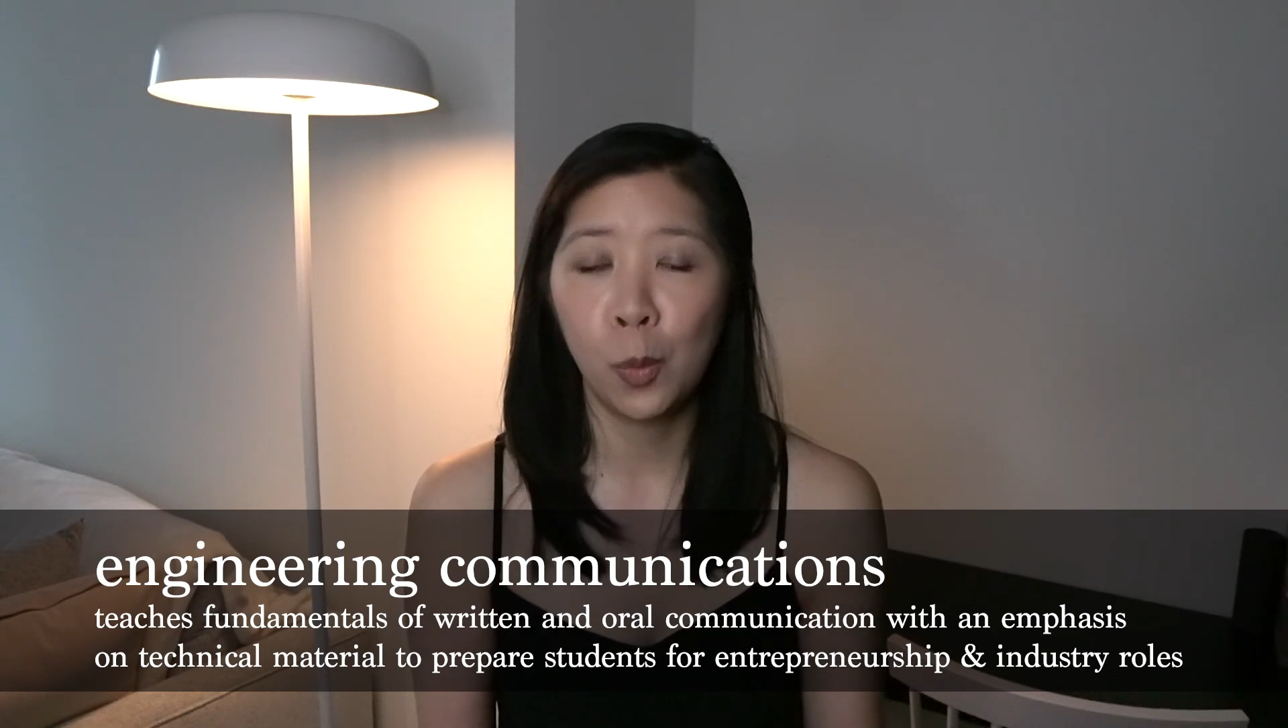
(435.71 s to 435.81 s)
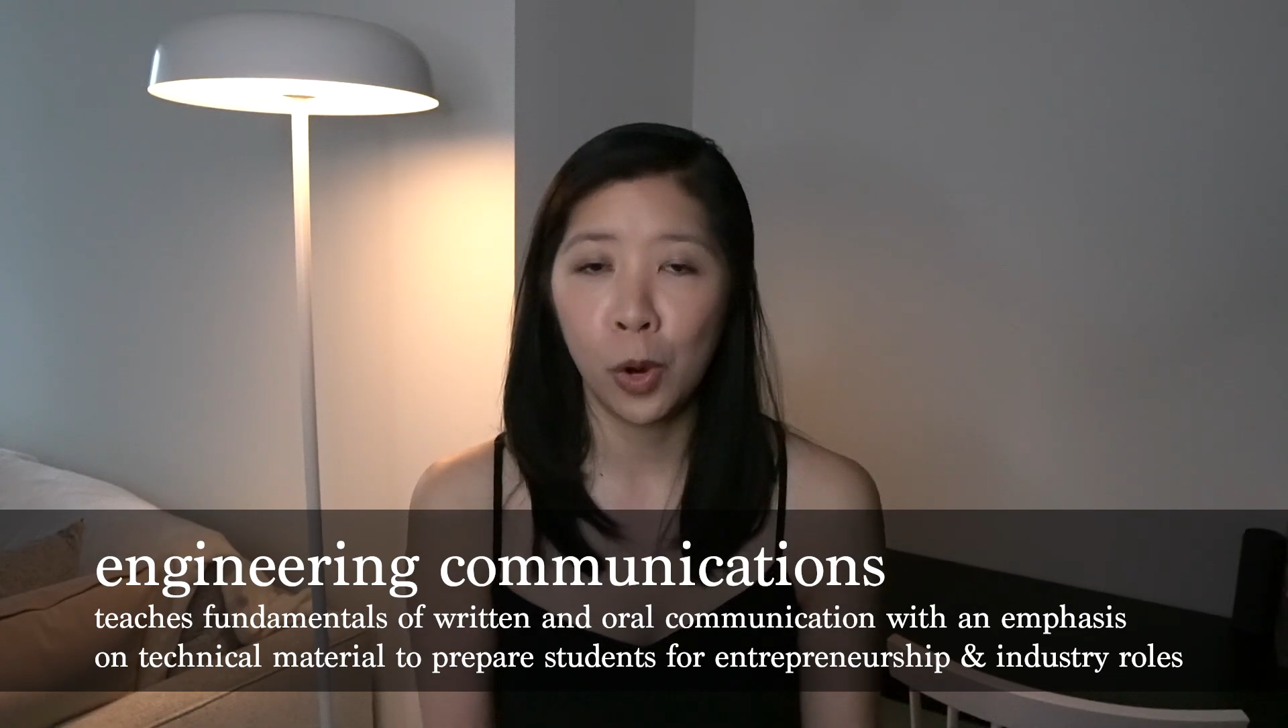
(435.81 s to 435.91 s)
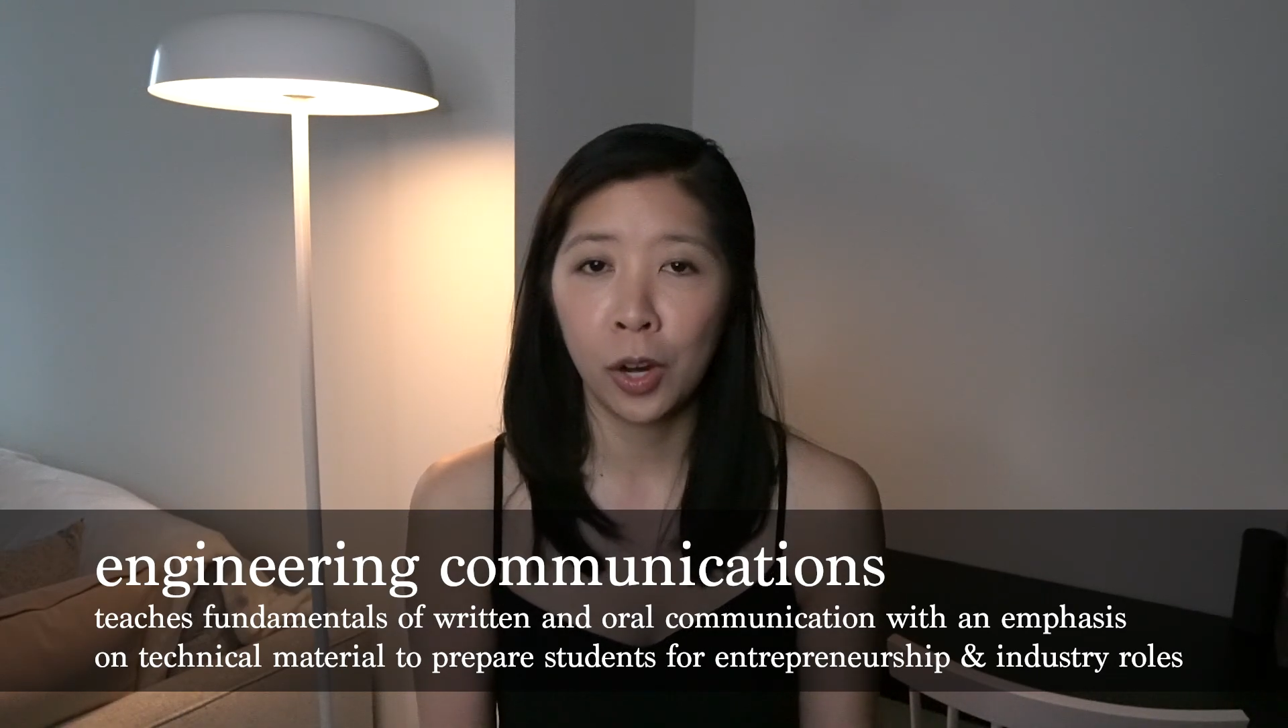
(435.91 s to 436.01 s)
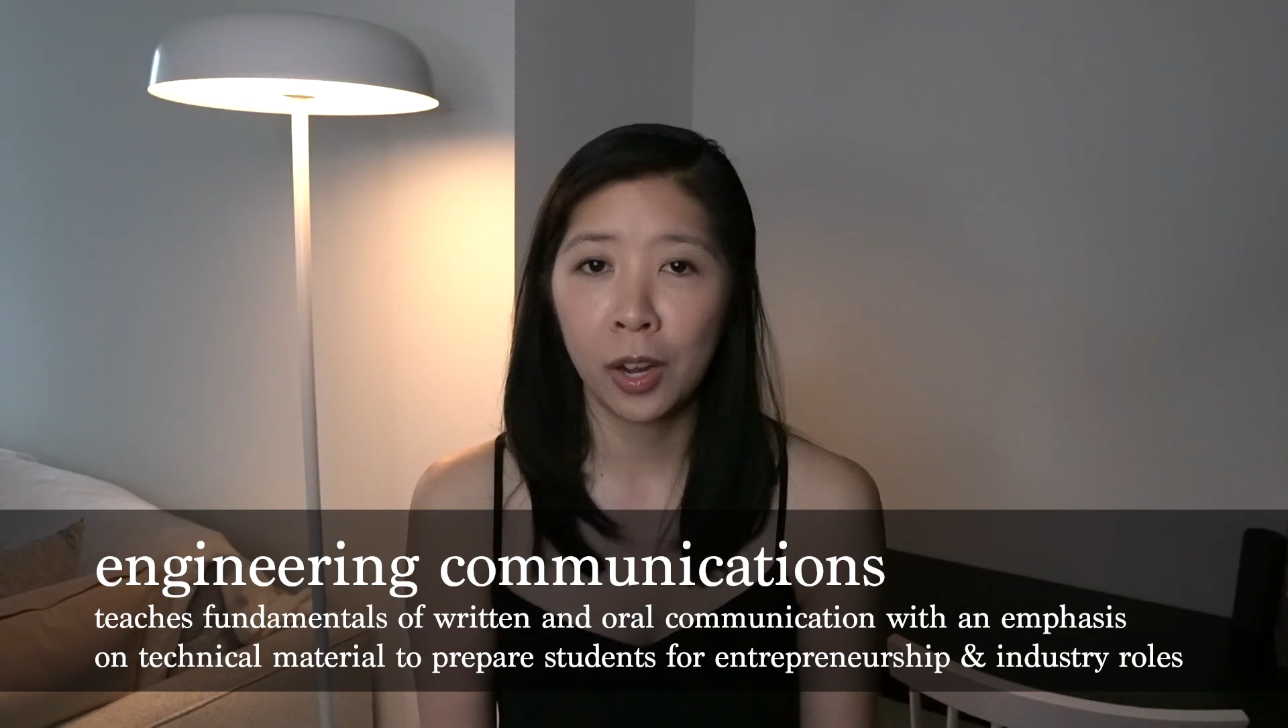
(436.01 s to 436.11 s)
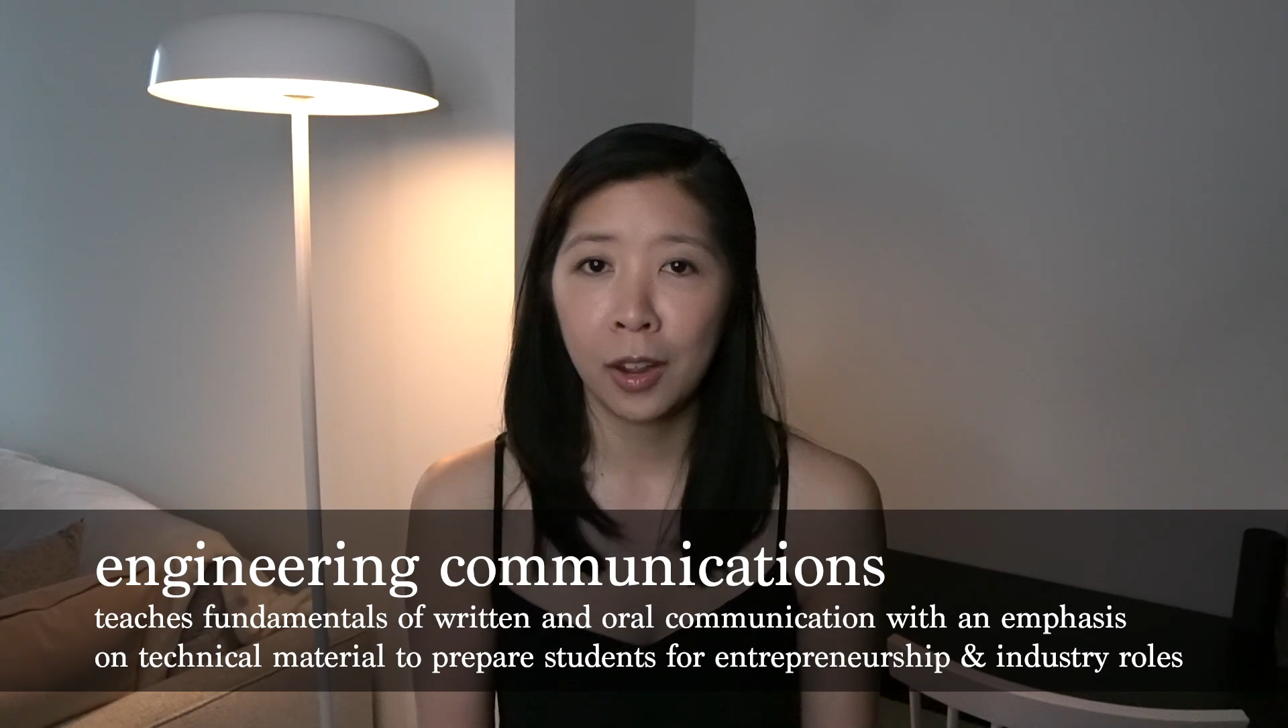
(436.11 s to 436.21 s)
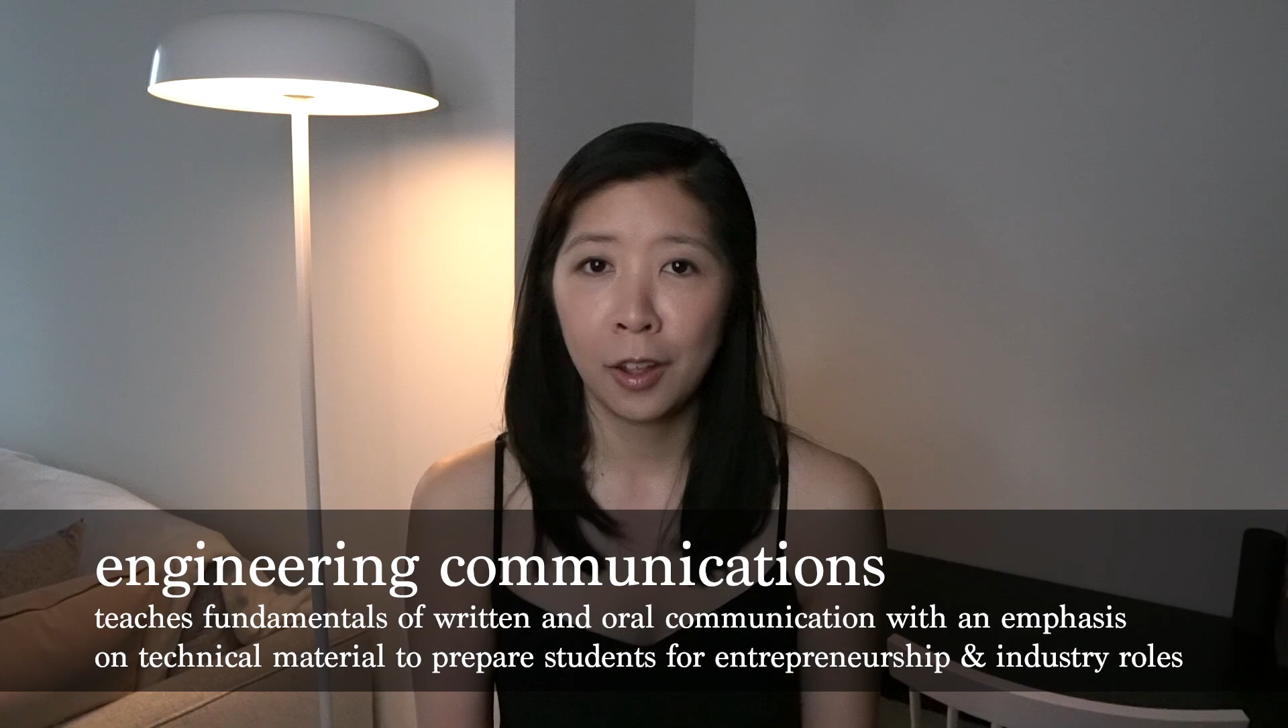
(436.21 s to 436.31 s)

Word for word: work